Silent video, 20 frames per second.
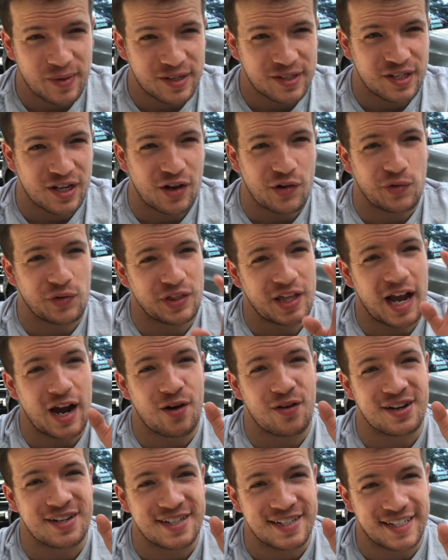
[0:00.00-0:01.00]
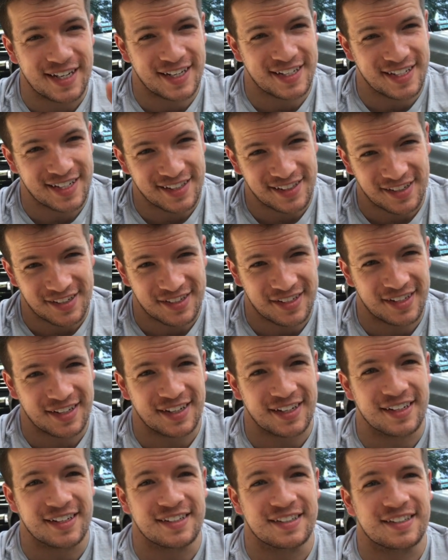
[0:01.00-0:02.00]
myself with how addicting this
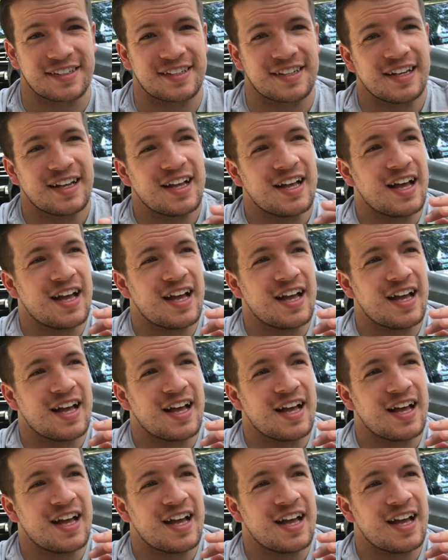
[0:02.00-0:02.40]
thing is.